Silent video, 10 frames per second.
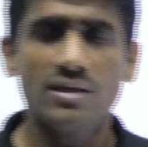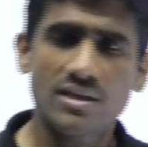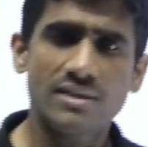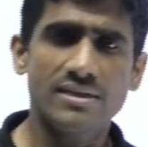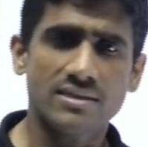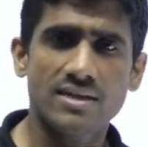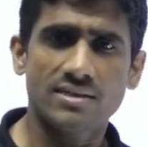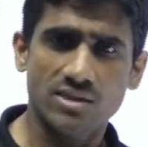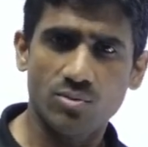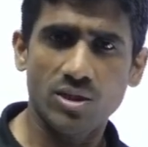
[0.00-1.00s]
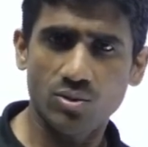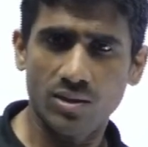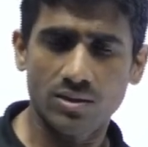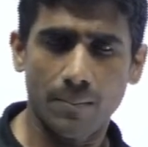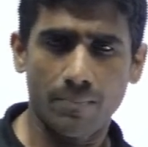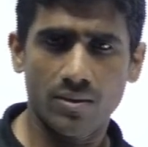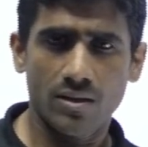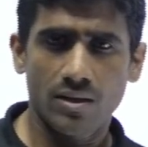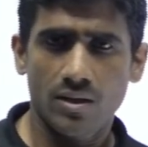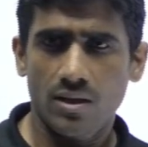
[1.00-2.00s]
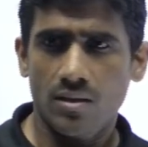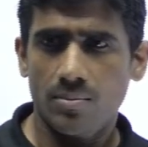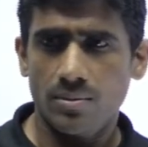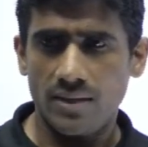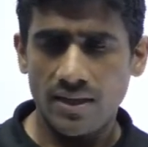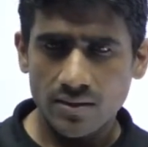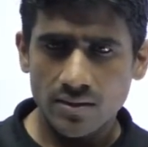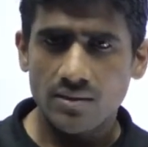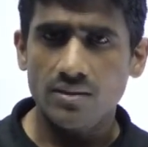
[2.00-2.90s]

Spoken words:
religion, race, caste, sex, and place of birth, then